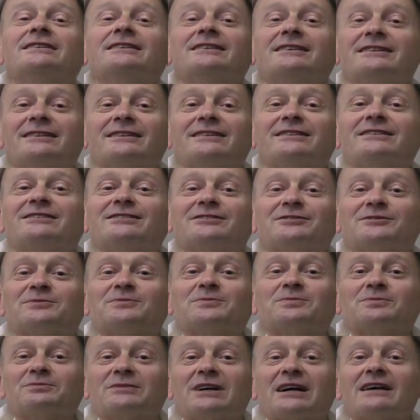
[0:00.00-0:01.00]

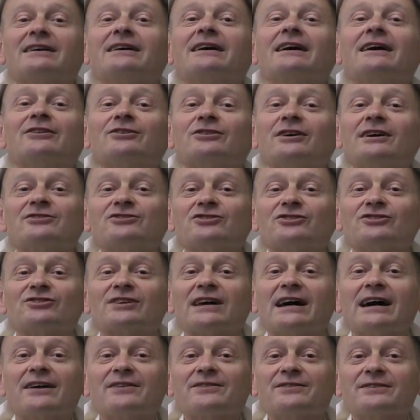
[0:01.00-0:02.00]
And not just
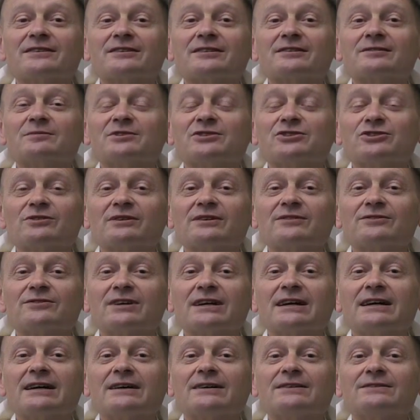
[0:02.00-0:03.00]
Catholic, but you have to
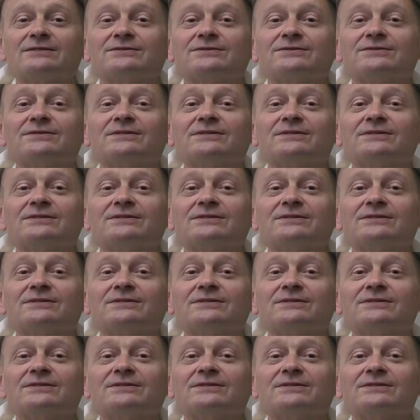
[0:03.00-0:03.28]
have